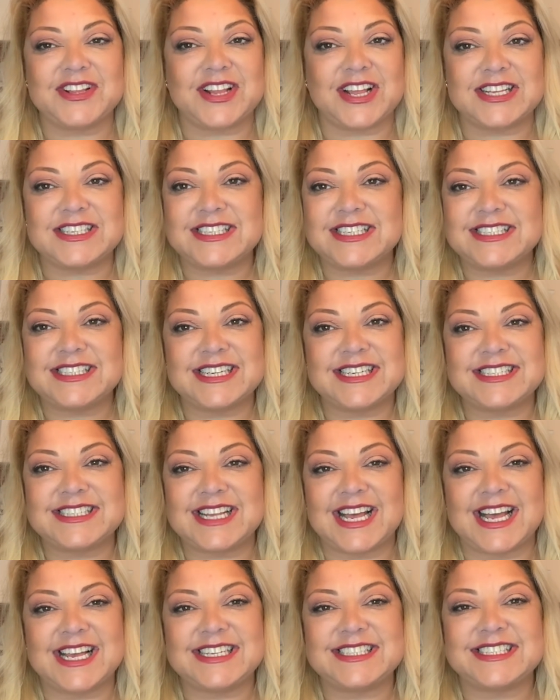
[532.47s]
lots of
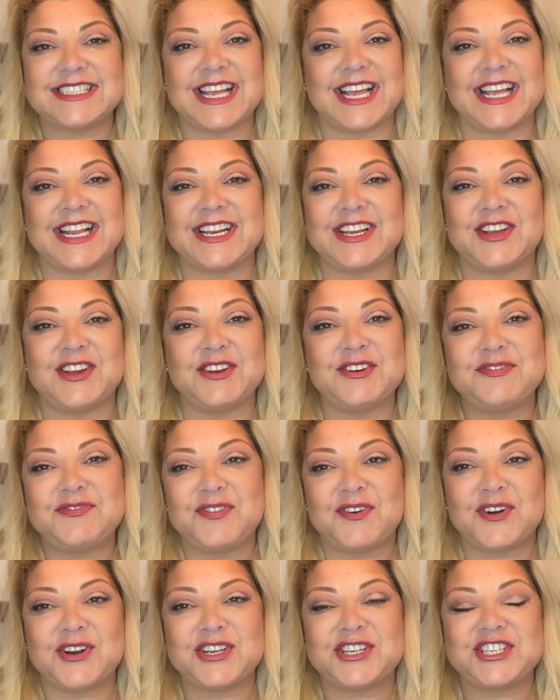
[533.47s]
success, and good
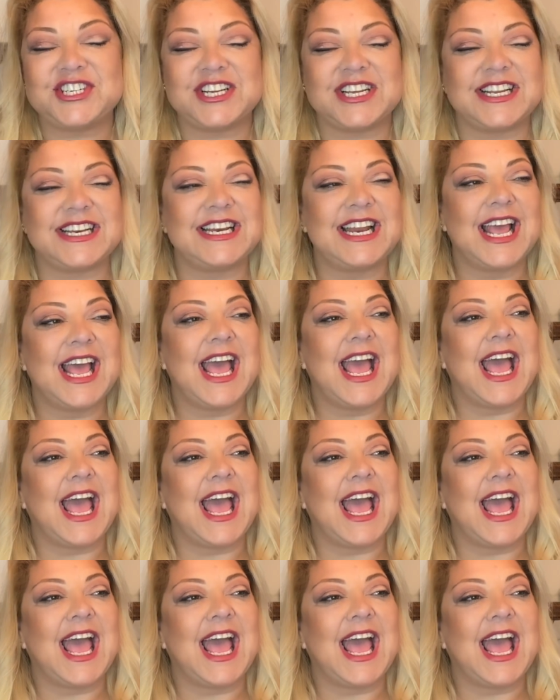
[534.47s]
fortune,